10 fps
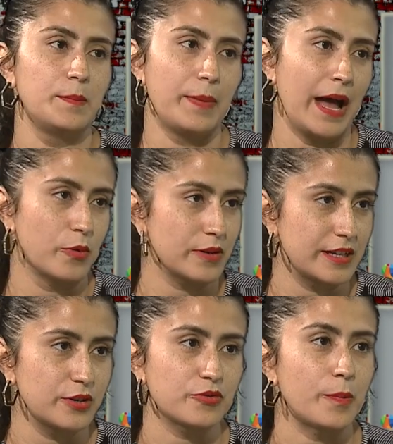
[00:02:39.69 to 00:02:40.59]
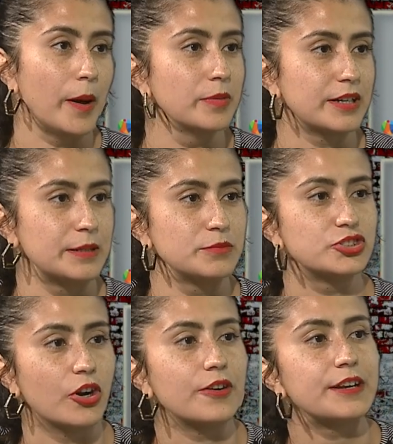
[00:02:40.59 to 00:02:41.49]
empowering a Republican
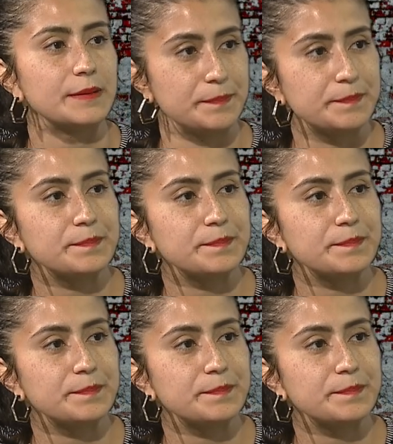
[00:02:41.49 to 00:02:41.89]
majority.